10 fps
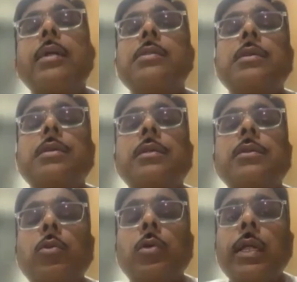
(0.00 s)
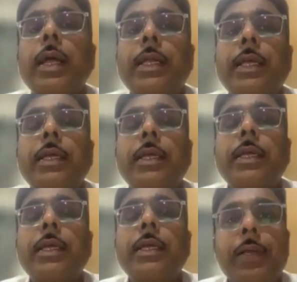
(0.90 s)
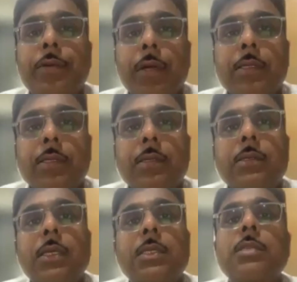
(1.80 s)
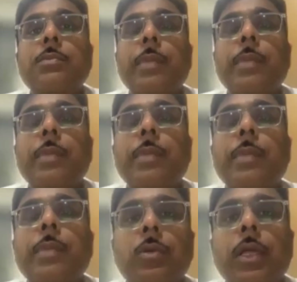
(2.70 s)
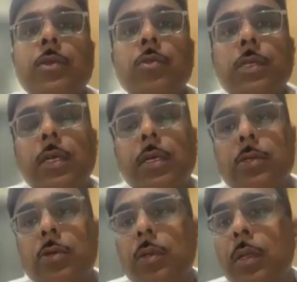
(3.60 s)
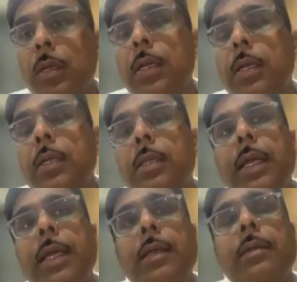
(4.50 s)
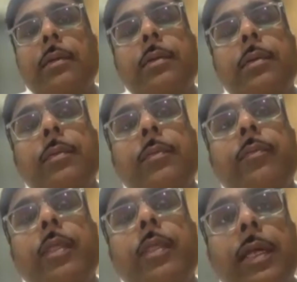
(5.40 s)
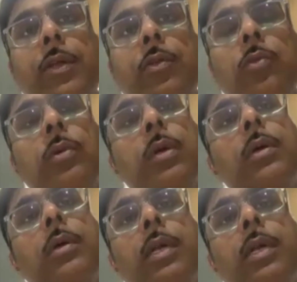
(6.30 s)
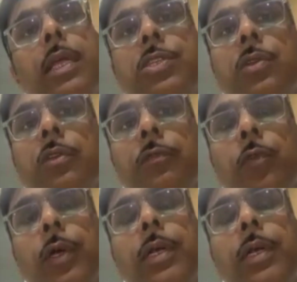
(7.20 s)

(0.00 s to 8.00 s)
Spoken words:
and certain oral anti-diabetic drugs such as pioglitazone and rosiglitazone. They lead to retention